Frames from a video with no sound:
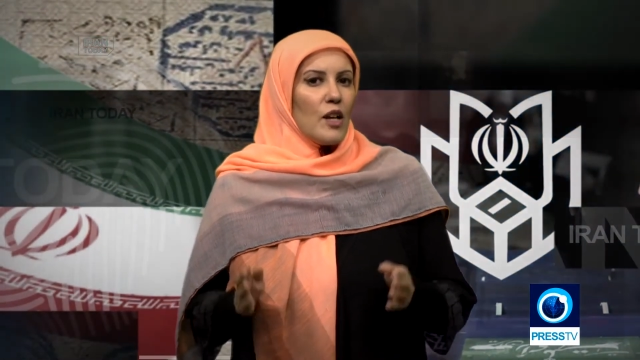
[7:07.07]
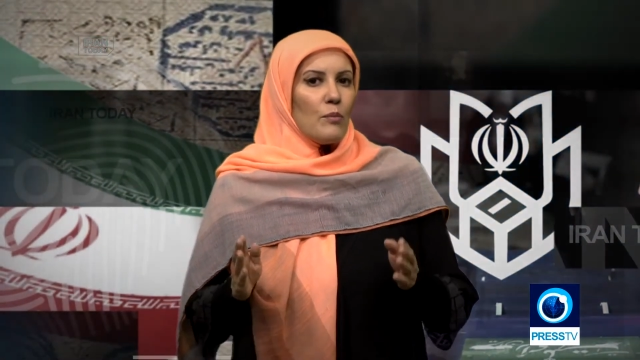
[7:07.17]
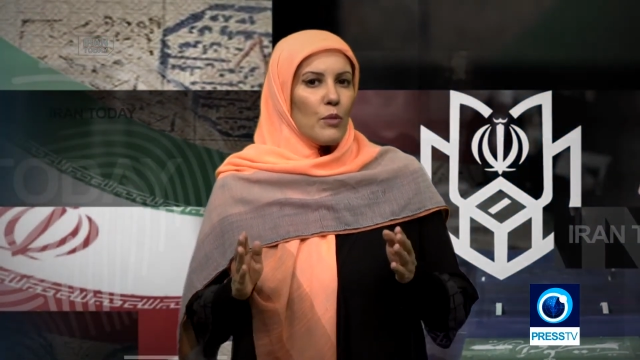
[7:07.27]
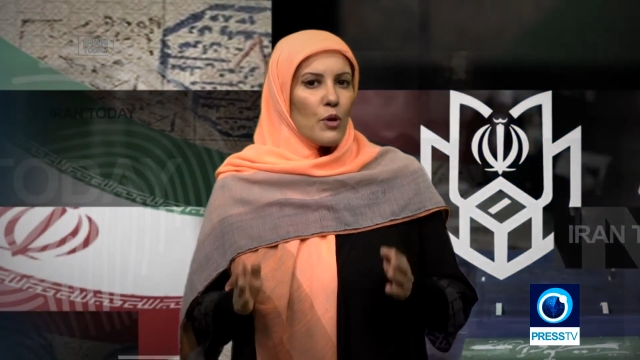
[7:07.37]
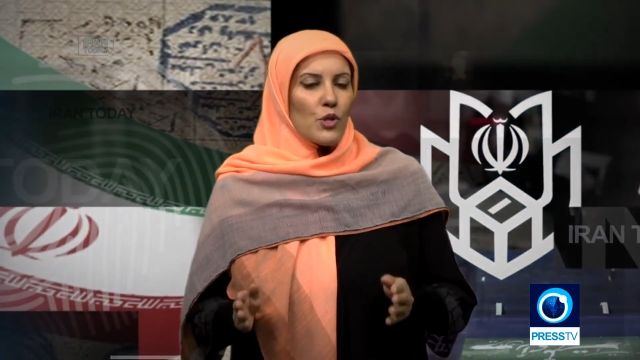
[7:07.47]

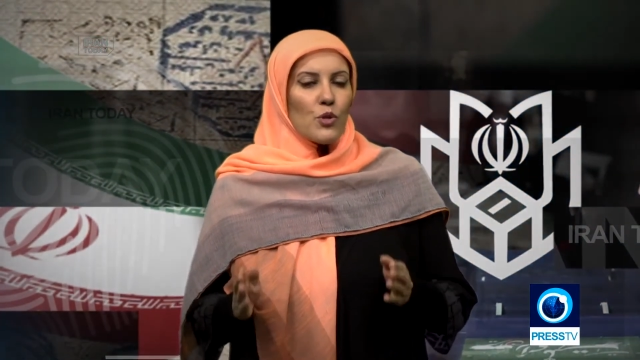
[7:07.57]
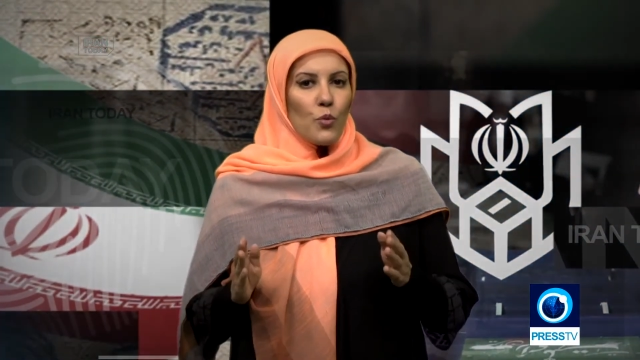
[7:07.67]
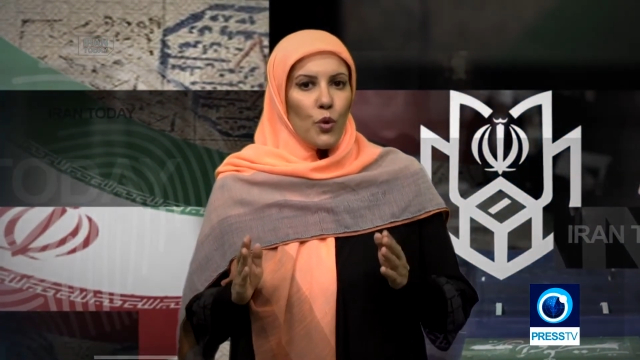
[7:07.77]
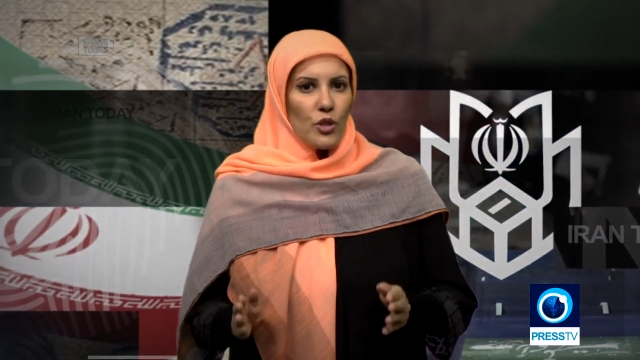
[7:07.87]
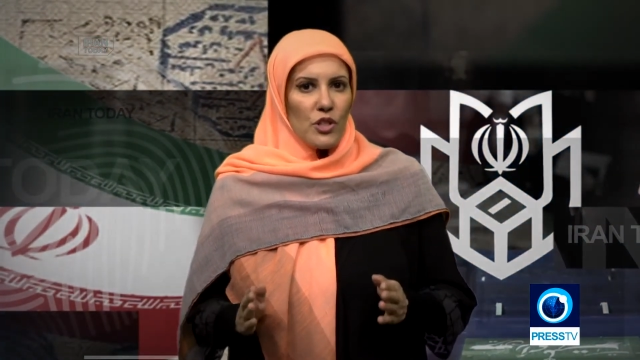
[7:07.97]
most
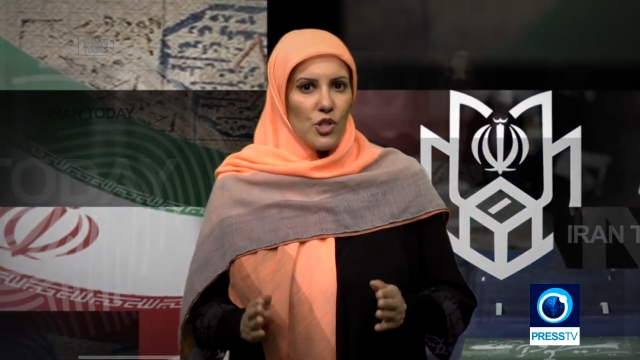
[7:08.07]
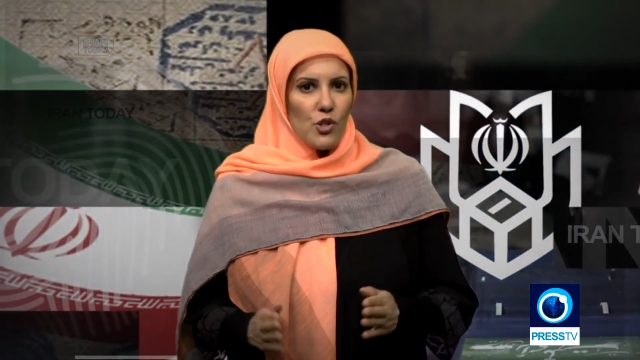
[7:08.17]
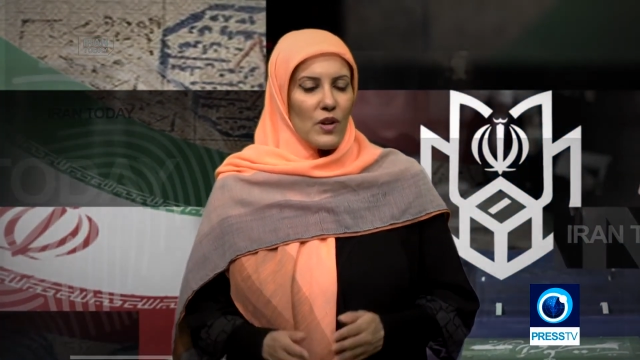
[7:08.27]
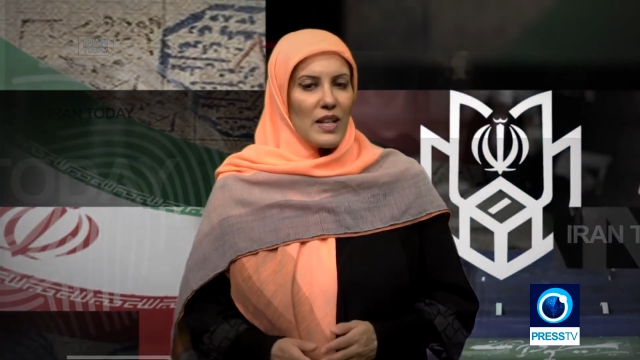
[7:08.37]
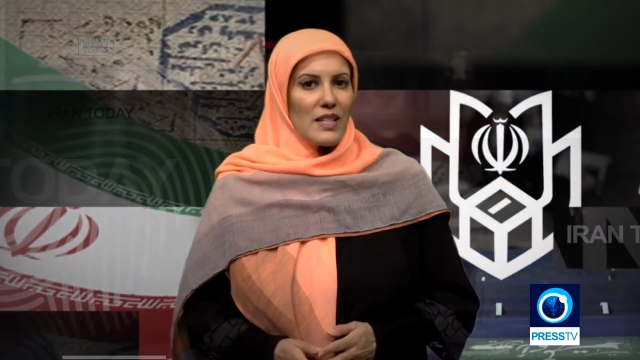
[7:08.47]

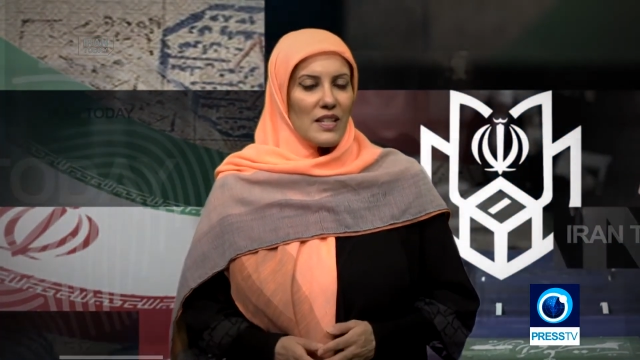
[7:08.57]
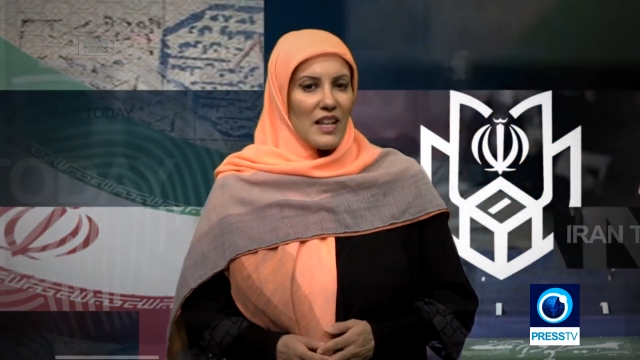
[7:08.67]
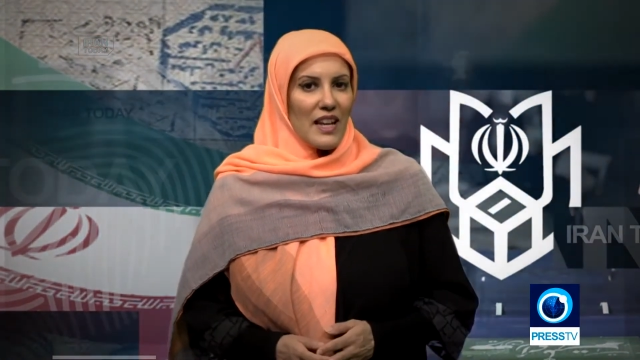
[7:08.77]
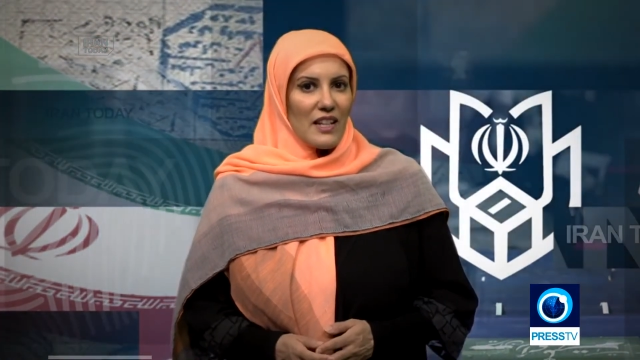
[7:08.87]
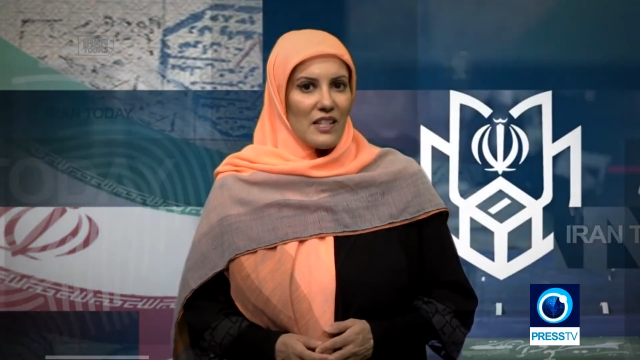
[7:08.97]
water-stressed
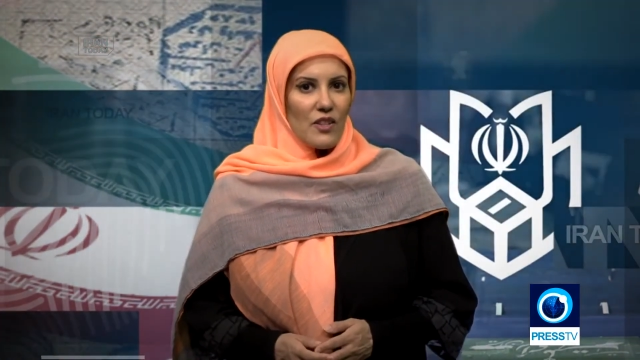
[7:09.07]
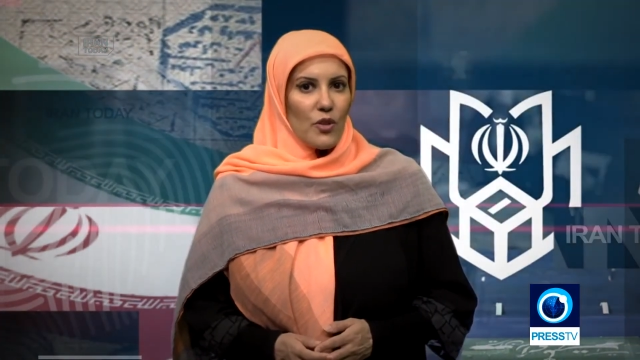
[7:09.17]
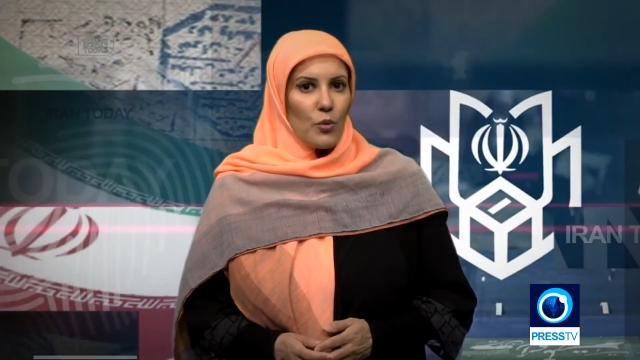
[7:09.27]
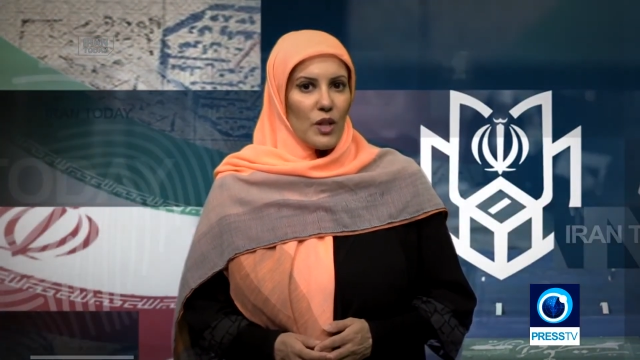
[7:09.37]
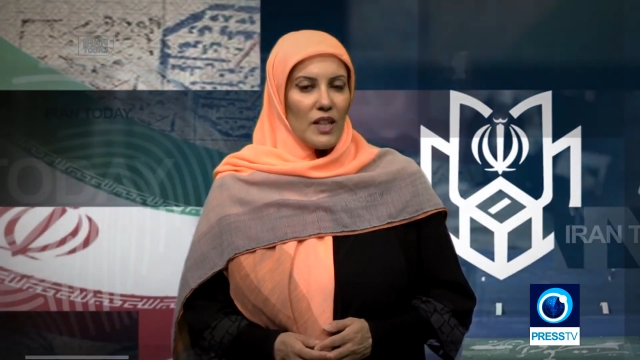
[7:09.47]
states in
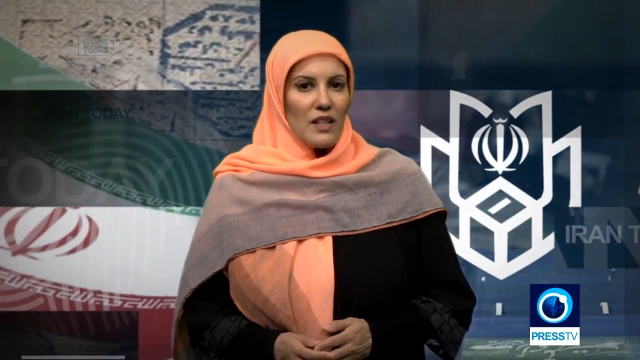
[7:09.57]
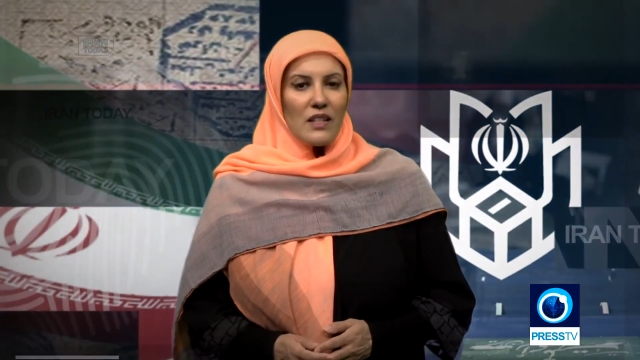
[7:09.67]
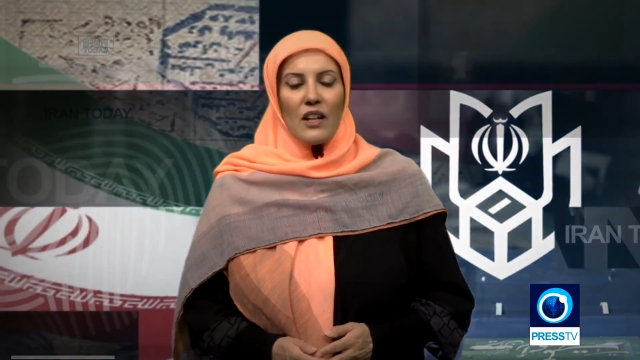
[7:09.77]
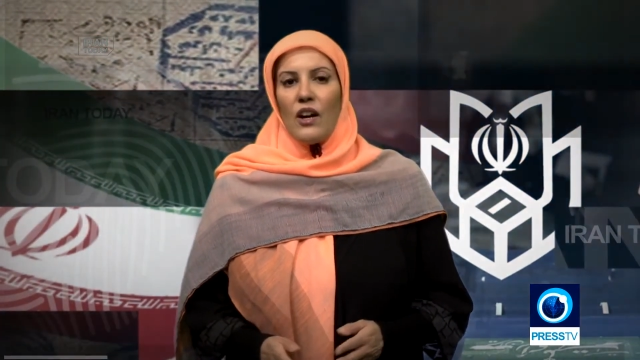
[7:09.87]
the world